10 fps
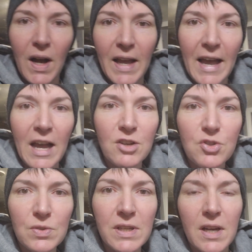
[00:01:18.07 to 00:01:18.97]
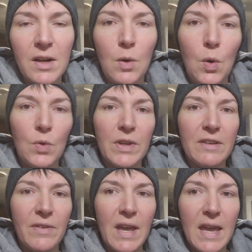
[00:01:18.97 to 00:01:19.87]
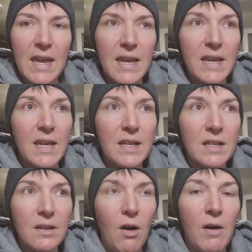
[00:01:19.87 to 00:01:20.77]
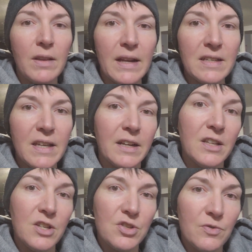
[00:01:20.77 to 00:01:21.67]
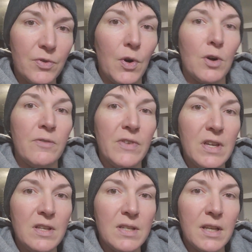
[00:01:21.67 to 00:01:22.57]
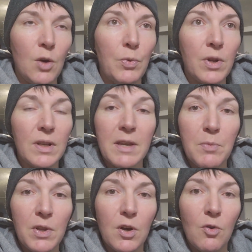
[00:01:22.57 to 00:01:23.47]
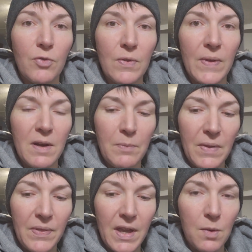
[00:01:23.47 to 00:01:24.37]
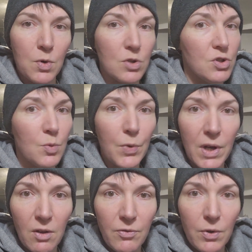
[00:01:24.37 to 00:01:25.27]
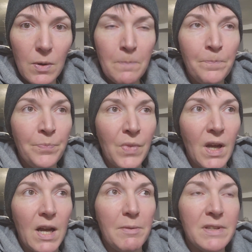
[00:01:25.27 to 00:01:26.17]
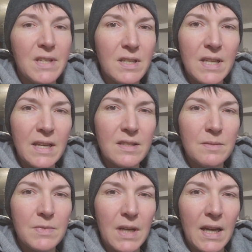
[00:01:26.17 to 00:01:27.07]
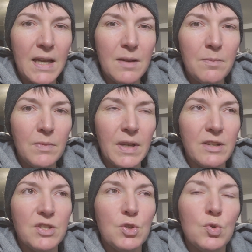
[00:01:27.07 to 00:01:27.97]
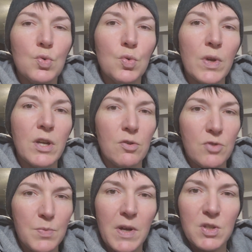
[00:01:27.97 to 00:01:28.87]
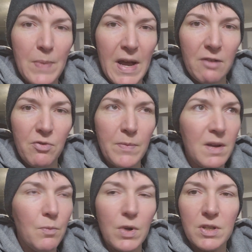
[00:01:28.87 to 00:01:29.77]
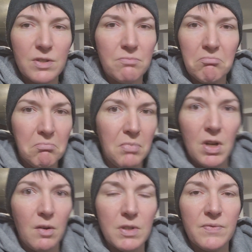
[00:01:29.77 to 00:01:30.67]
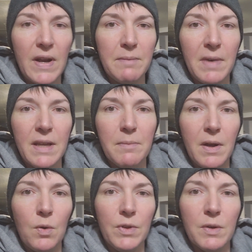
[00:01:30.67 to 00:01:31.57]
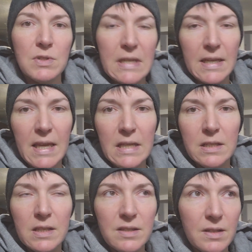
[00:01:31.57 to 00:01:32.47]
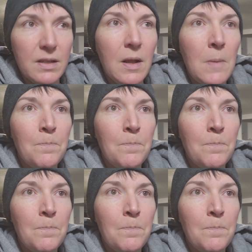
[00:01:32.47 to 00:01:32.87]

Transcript: I actually got a hold of a online technician for RVs, and I'll put a link below for them, but they were super helpful. It did take some time like to hear a response back from them, which, you know, it's fine. My whole day was dedicated to this, and